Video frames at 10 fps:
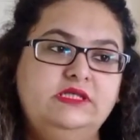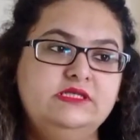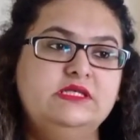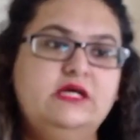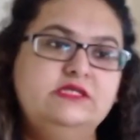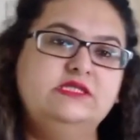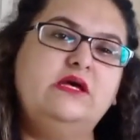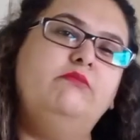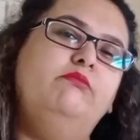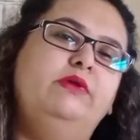these are
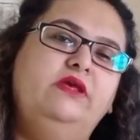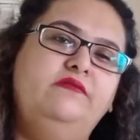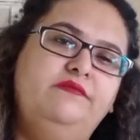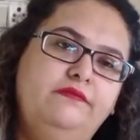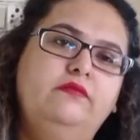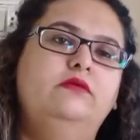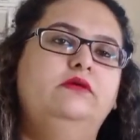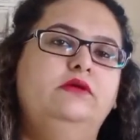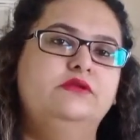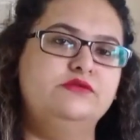some brief
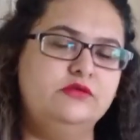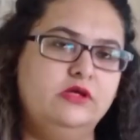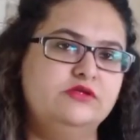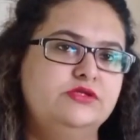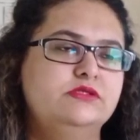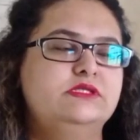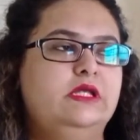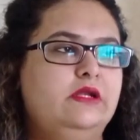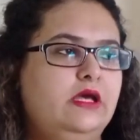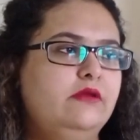
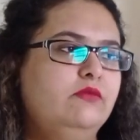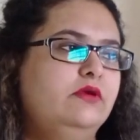introductions that I